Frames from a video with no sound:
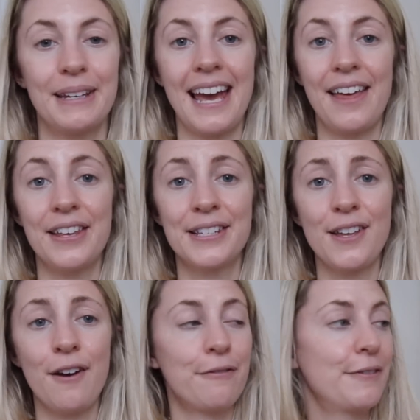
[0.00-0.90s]
But yeah, this
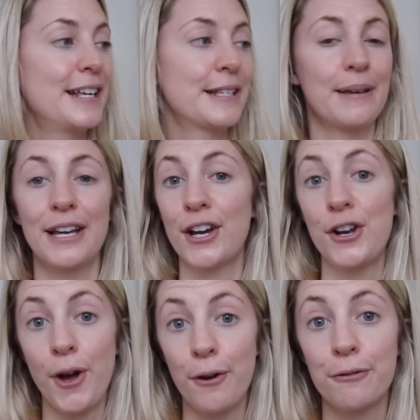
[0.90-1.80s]
stuff is a big
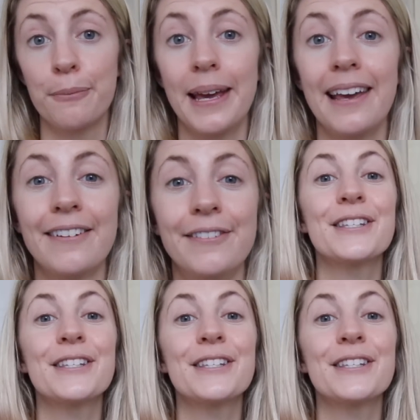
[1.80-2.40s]
no from me.